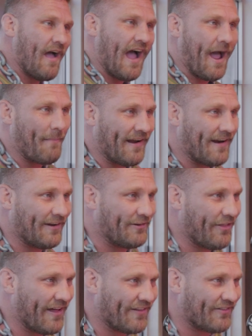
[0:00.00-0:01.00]
I might not
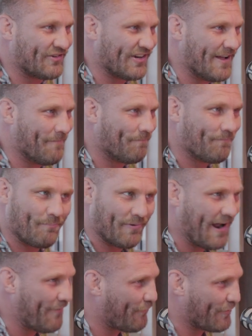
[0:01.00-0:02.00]
do that at the gym,
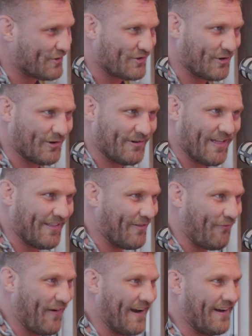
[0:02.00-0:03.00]
but I for sure do that in
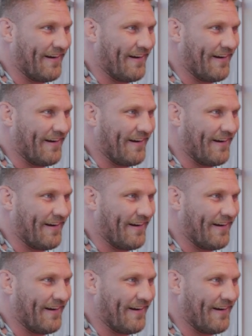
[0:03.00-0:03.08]
the fight.